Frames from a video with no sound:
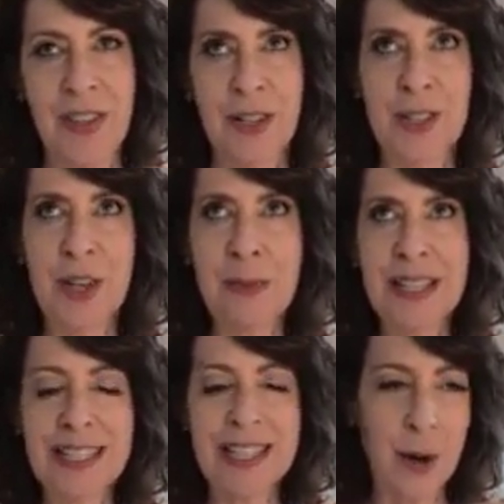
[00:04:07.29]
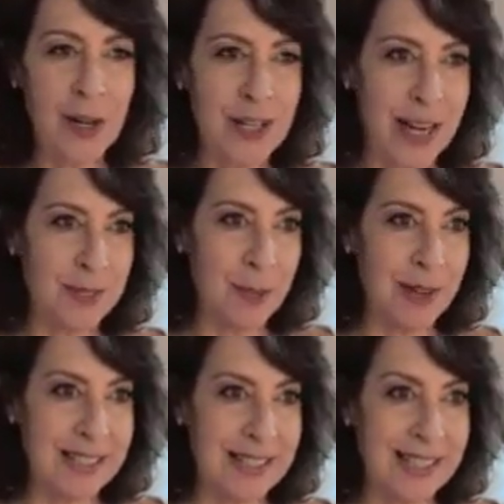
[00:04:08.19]
There are so many stereotypes
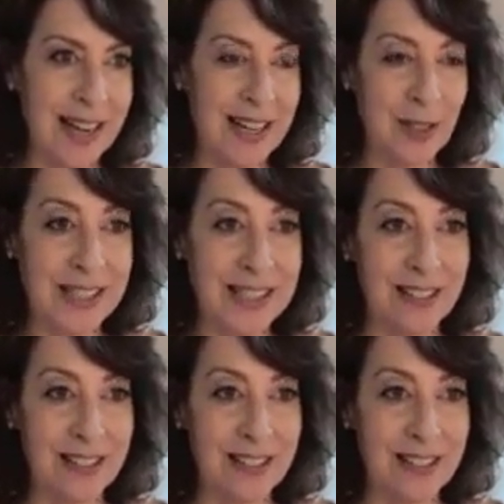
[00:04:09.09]
about designers